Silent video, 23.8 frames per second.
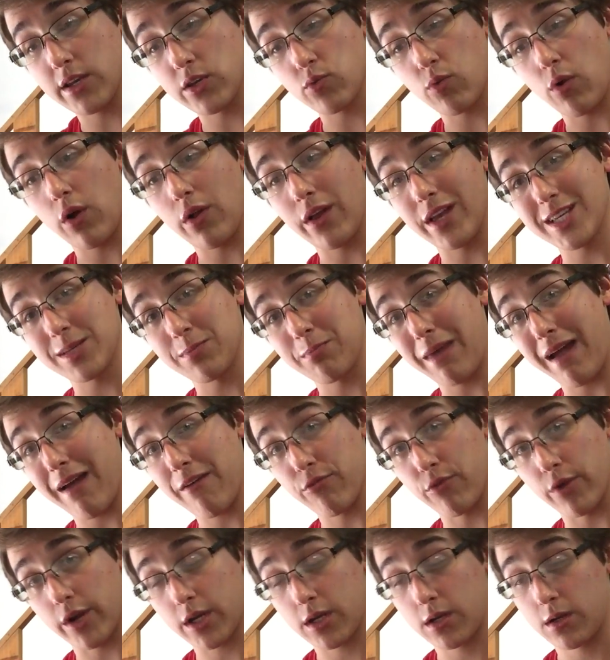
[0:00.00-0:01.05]
as well as
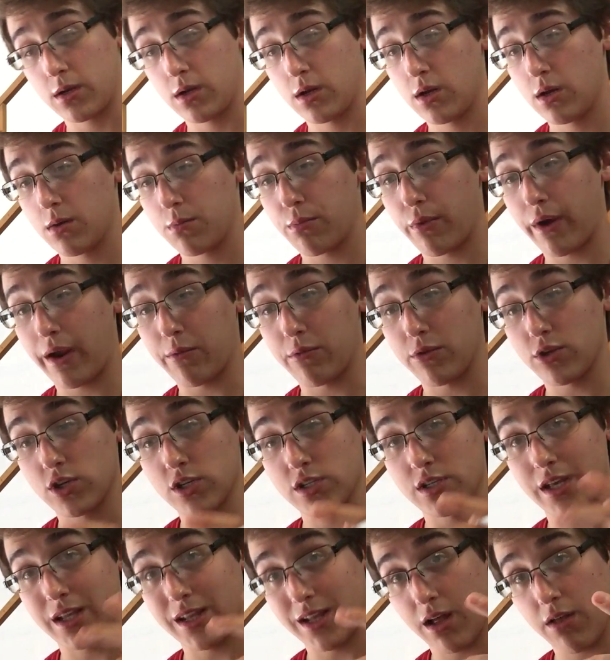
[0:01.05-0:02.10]
Maverick brand, which
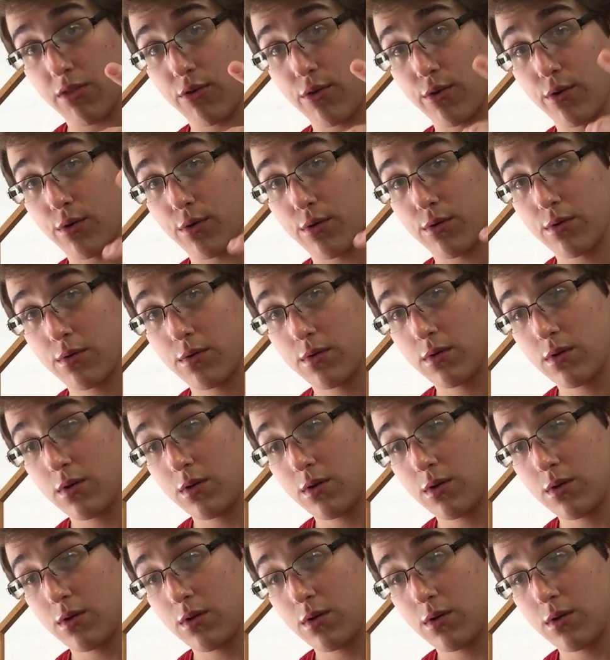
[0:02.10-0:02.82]
is another